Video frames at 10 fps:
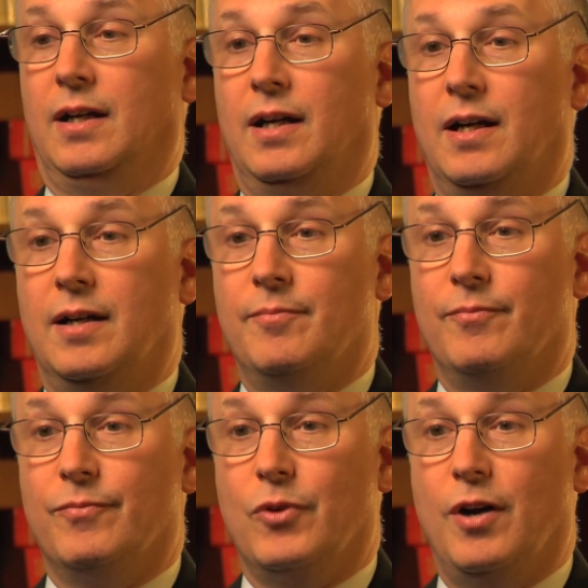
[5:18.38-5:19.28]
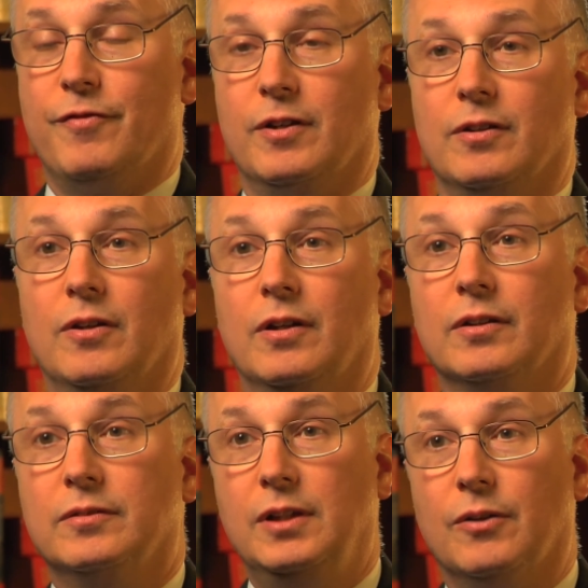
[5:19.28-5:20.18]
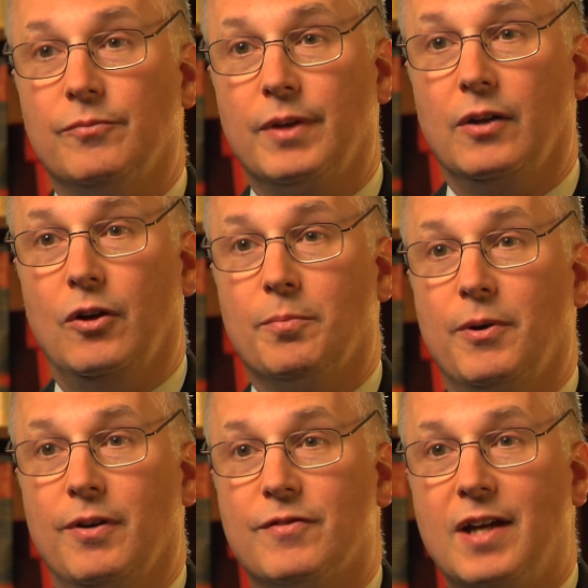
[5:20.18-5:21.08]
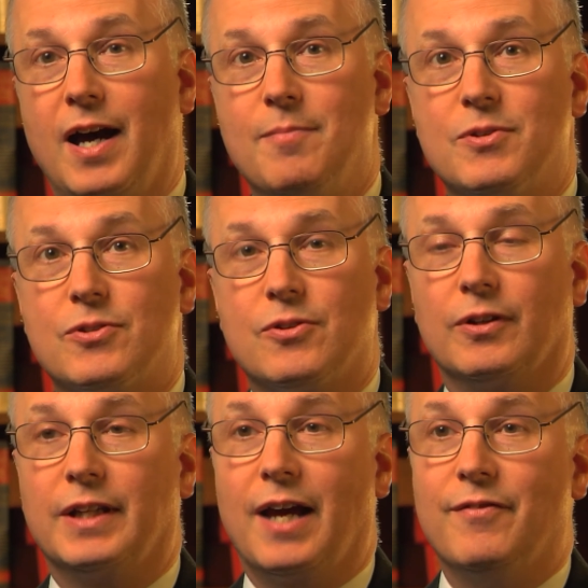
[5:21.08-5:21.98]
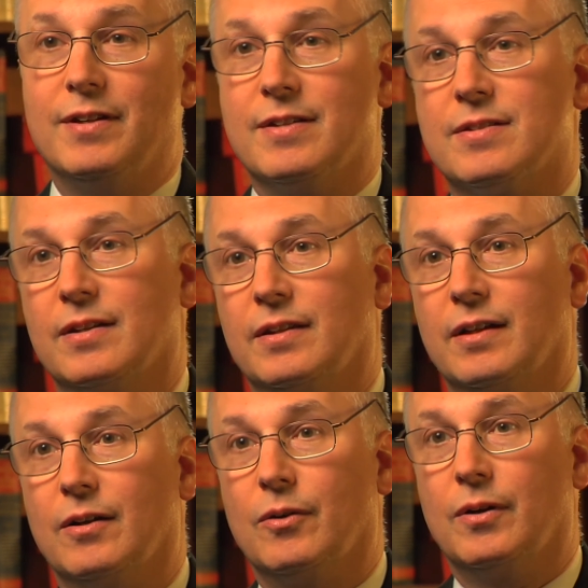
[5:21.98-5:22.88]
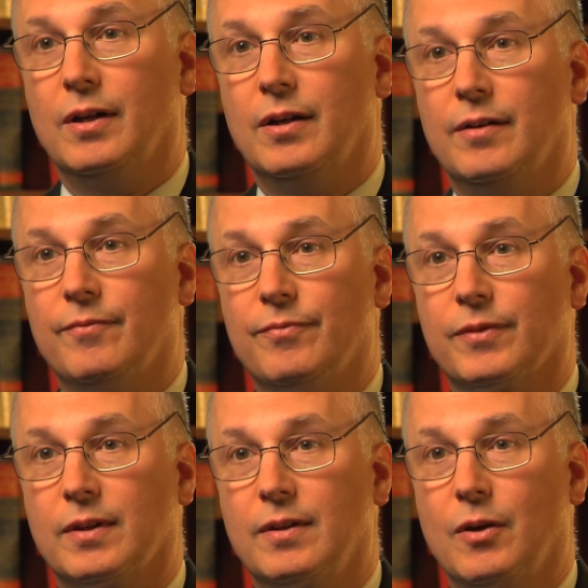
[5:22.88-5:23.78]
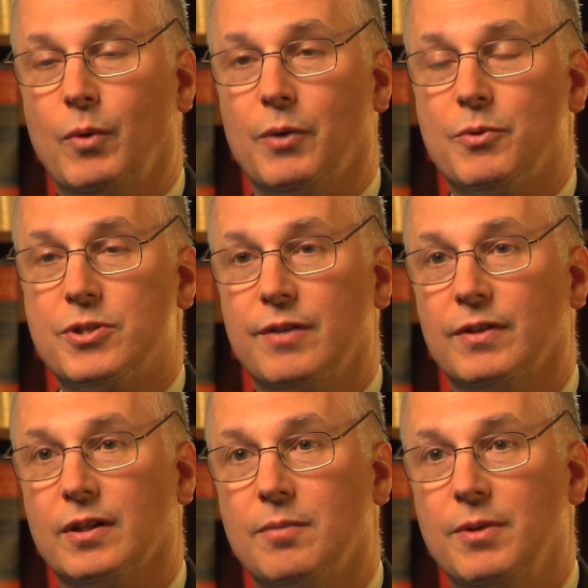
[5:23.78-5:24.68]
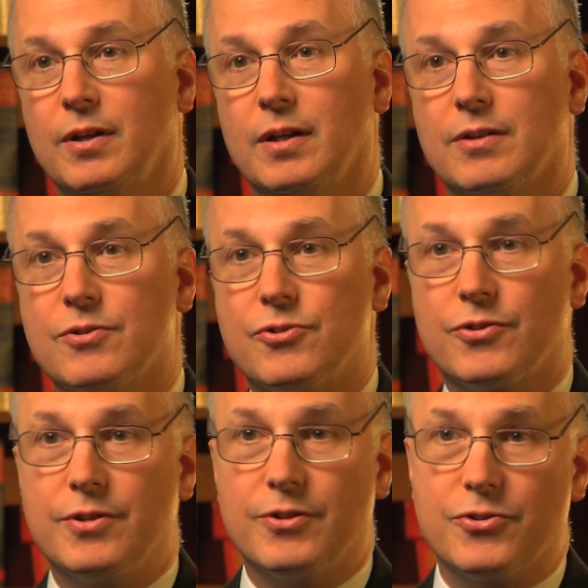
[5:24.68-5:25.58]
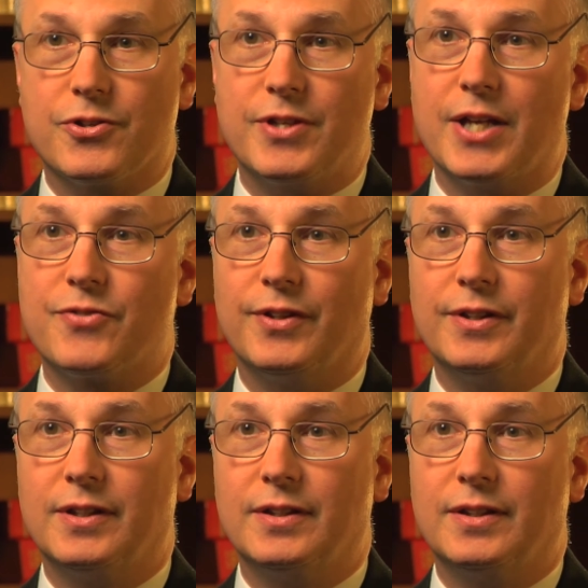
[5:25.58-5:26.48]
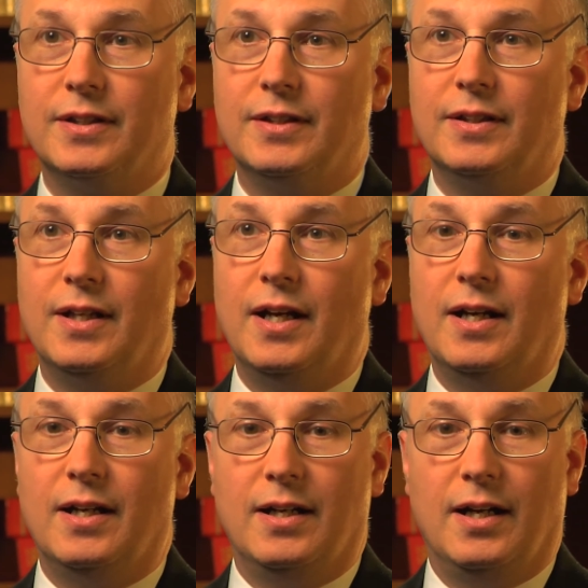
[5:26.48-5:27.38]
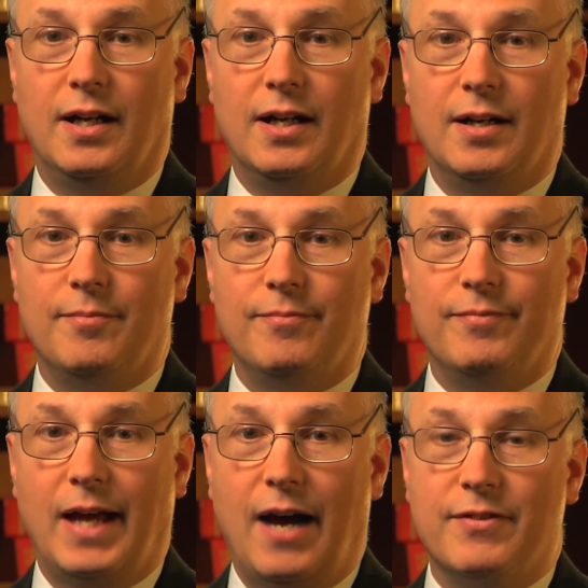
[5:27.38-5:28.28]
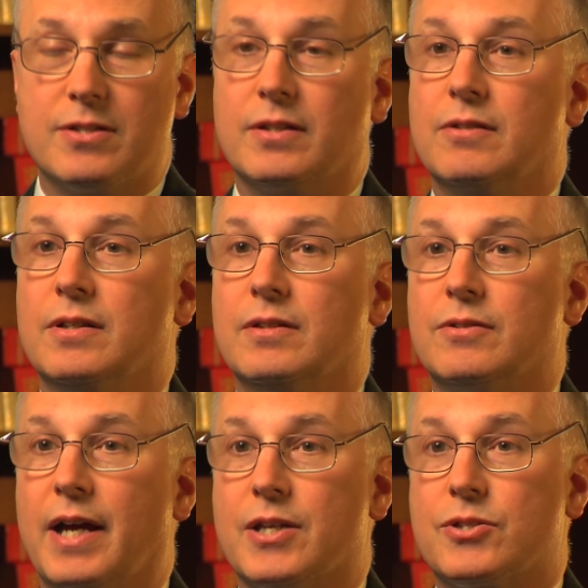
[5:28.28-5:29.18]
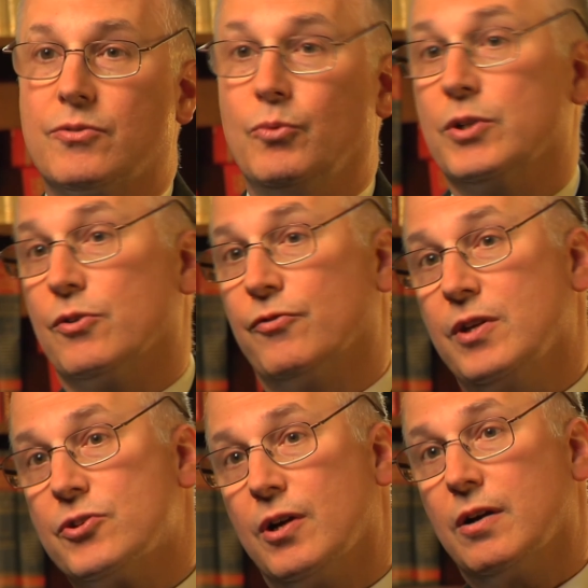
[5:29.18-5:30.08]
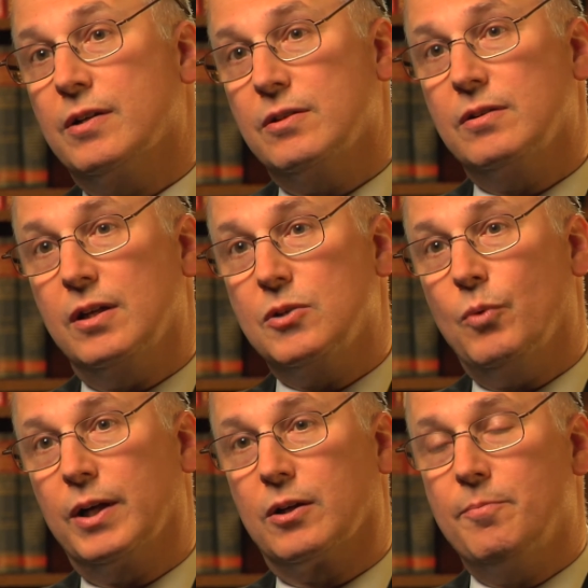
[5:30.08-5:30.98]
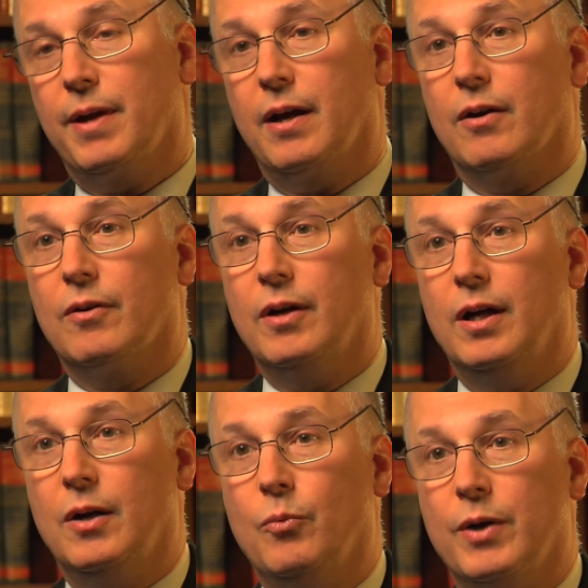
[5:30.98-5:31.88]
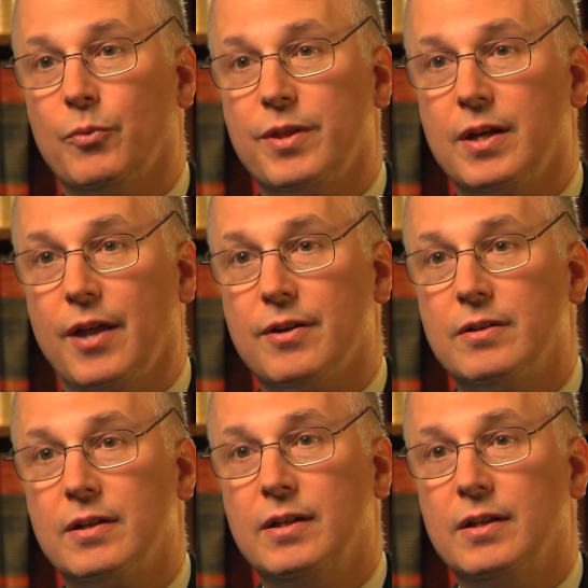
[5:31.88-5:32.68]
Often a long period of time is certainly evidence that they're well received in the community and they're successful. Obviously, you need to ask what your fees are, and you want to compare one with the other.